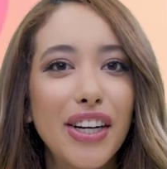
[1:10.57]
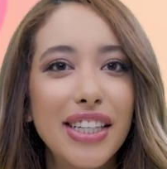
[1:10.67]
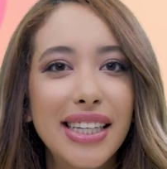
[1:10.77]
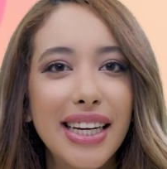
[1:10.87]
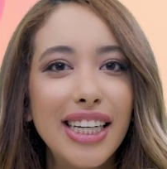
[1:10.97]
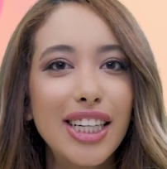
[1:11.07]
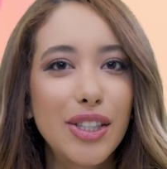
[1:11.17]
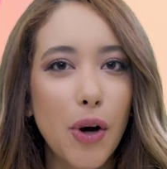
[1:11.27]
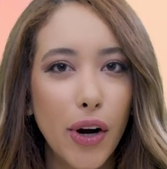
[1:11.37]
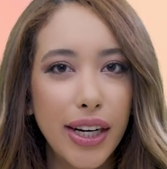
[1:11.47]
your skin
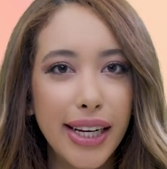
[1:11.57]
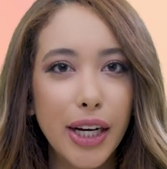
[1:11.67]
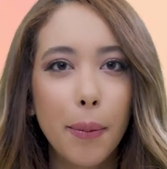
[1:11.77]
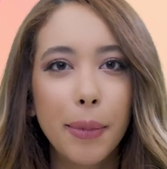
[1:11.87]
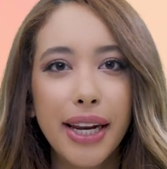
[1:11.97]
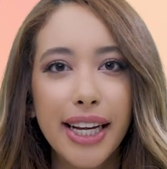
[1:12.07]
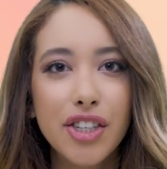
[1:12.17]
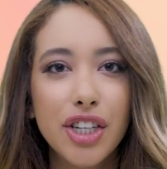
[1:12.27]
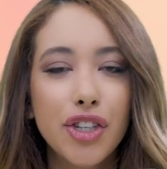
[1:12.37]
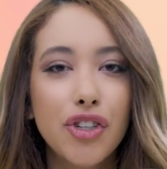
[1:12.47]
is oily,
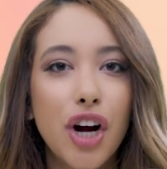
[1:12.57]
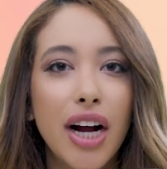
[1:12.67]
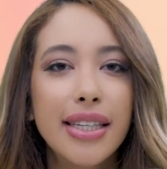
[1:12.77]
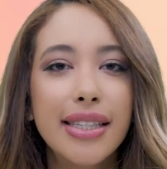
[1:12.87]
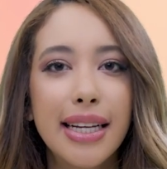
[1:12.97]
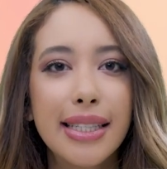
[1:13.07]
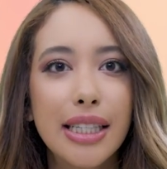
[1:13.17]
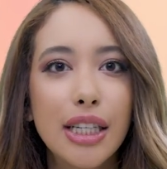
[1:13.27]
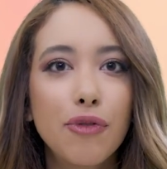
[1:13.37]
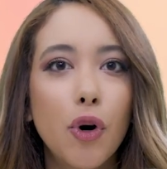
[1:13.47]
combination, dry,
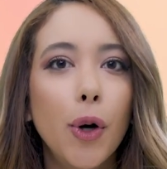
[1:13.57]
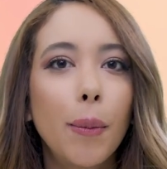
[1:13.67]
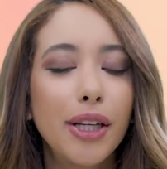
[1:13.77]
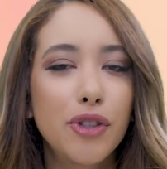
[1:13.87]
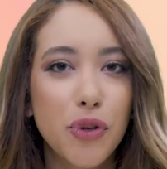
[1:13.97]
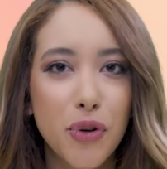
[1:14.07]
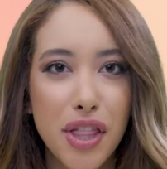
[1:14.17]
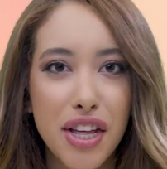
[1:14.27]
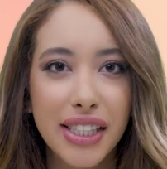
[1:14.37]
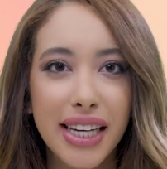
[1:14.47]
sensitive, or mature,
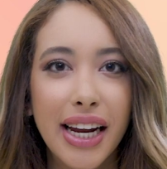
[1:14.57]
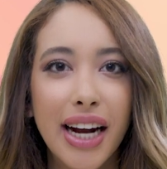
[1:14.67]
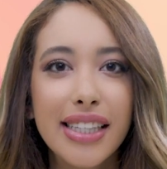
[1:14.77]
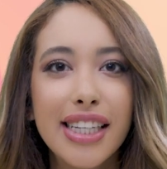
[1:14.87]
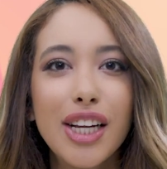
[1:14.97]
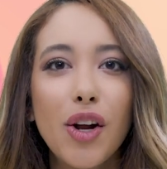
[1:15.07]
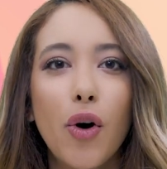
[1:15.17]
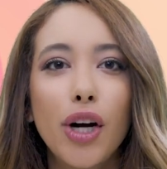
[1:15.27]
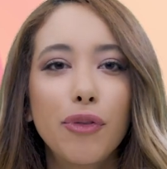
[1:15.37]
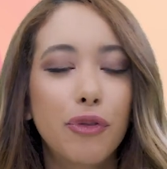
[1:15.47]
there is an ideal
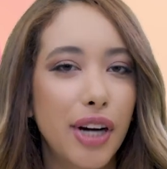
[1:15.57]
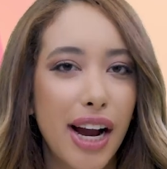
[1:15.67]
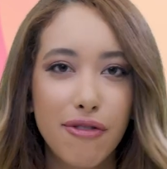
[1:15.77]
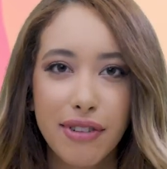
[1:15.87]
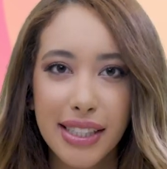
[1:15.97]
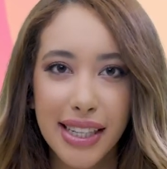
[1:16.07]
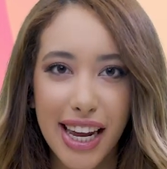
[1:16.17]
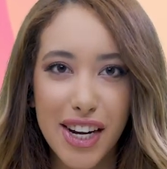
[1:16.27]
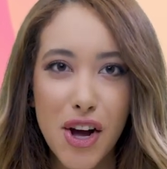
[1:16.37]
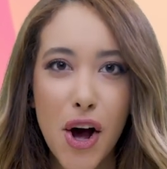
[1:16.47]
oil for every
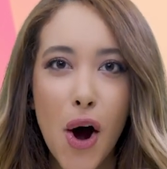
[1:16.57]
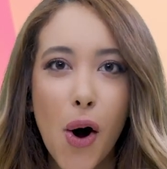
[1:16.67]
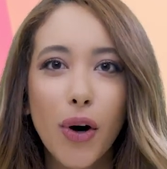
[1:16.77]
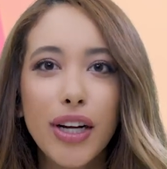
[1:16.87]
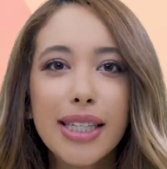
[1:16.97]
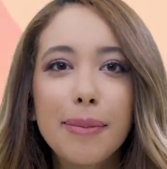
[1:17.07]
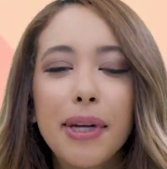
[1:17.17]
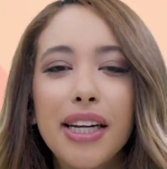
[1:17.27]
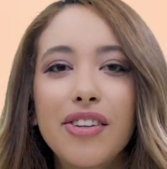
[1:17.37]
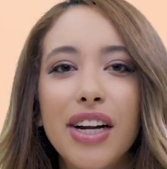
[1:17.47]
skin. Oils
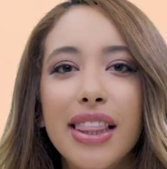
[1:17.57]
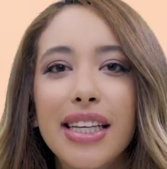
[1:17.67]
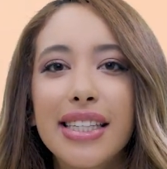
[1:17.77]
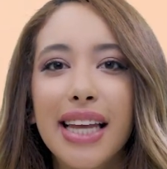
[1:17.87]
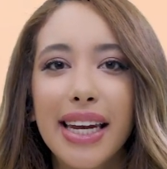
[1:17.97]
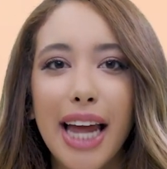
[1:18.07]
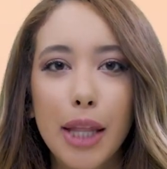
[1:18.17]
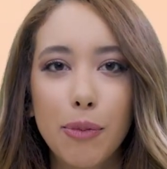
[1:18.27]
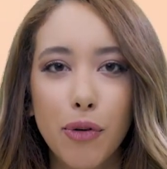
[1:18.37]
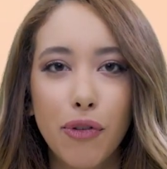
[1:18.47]
penetrate the skin
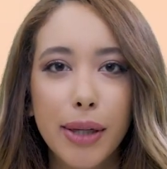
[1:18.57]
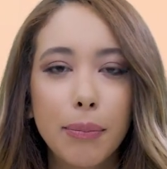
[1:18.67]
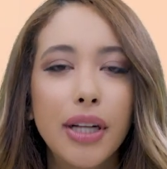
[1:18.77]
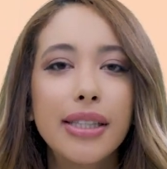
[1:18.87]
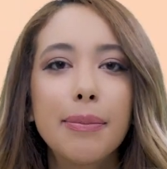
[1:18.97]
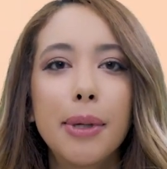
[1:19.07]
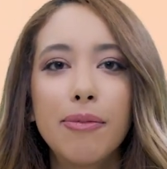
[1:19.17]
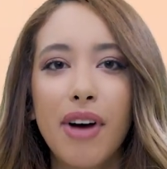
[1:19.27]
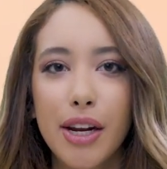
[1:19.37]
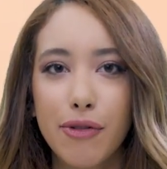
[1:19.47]
and provide multiple
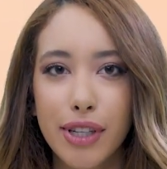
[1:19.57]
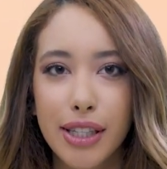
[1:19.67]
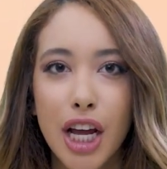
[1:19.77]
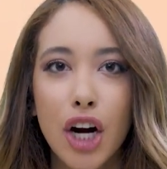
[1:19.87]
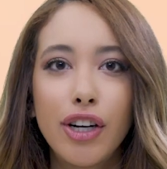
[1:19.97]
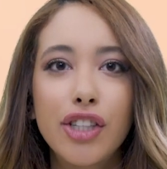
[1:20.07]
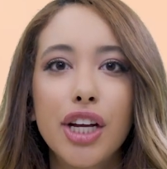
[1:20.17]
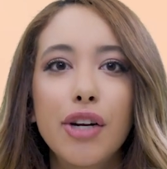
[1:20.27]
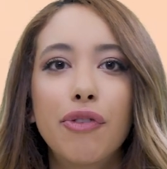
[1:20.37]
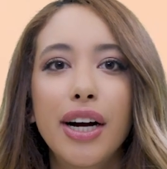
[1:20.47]
benefits. Rich
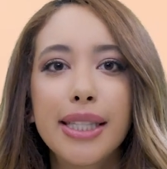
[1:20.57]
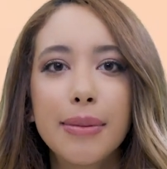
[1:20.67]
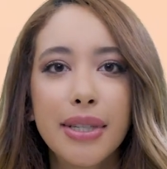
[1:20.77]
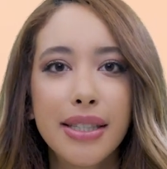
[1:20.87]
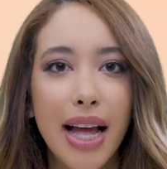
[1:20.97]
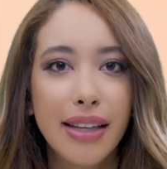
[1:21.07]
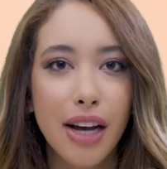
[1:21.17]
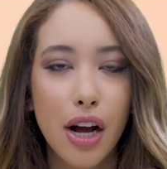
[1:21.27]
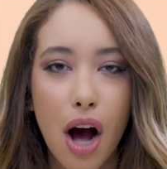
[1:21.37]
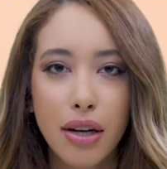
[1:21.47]
in vitamins,
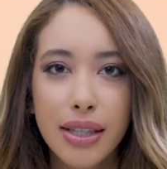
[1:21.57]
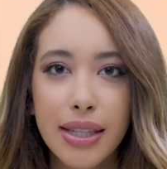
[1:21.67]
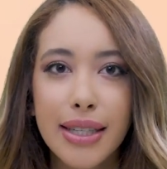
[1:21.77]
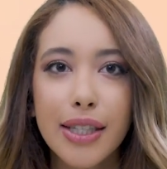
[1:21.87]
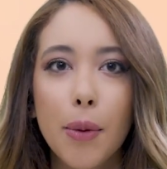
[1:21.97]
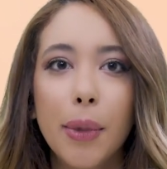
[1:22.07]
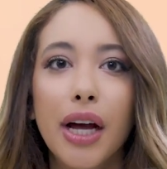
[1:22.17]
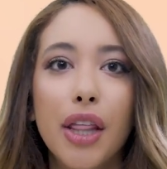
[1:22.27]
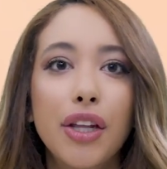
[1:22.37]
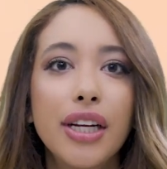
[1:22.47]
antioxidants,
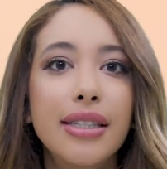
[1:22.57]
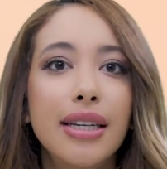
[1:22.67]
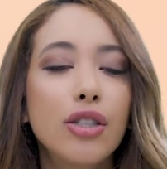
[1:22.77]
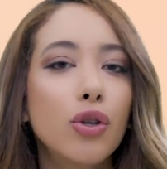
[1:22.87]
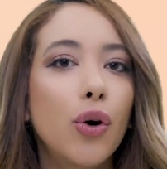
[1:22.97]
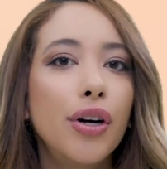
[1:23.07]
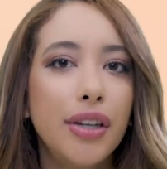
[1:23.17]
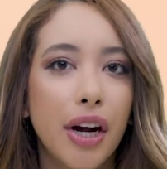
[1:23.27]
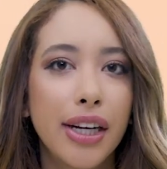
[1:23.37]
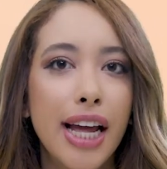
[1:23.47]
omega-3, 6, or
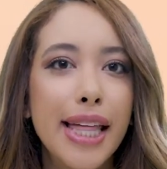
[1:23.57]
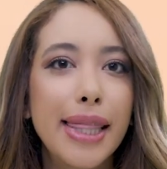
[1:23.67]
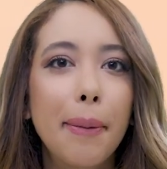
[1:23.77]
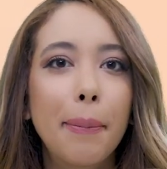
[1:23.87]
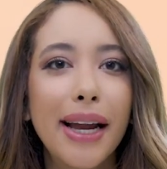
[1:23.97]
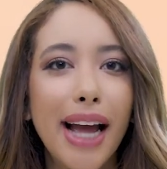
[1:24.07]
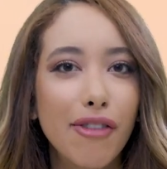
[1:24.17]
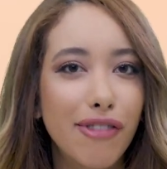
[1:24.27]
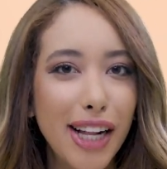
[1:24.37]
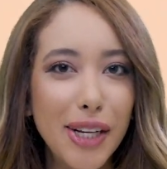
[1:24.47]
9, they play a
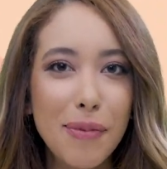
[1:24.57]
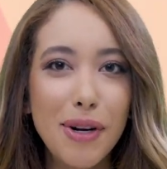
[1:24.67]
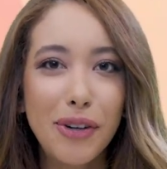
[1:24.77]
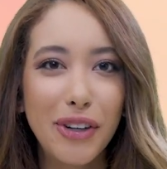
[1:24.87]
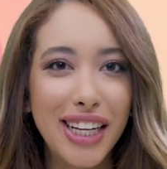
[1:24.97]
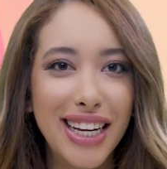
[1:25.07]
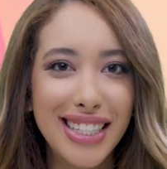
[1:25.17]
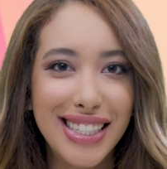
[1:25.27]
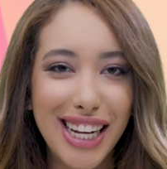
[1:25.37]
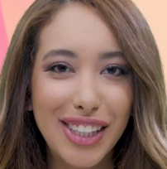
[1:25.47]
valuable role
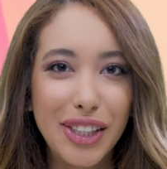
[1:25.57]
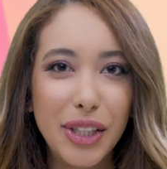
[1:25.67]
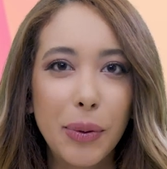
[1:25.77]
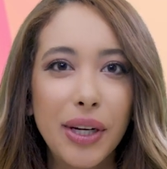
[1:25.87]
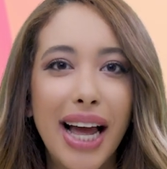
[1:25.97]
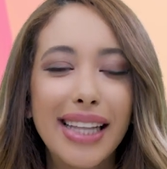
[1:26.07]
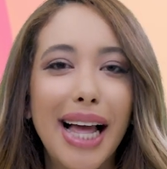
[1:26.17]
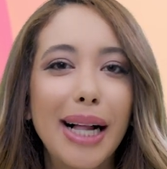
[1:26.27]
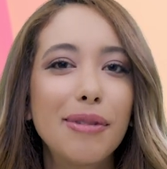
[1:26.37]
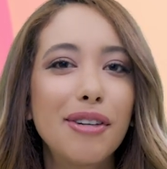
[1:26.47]
in cell renewal and
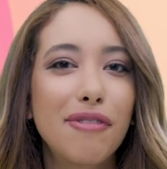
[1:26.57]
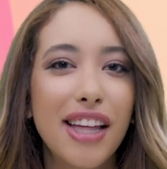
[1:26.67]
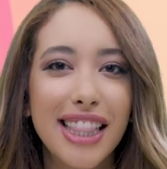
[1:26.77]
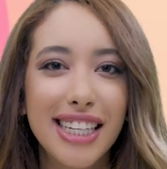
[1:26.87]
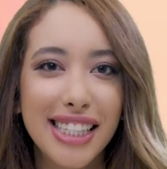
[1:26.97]
help defend the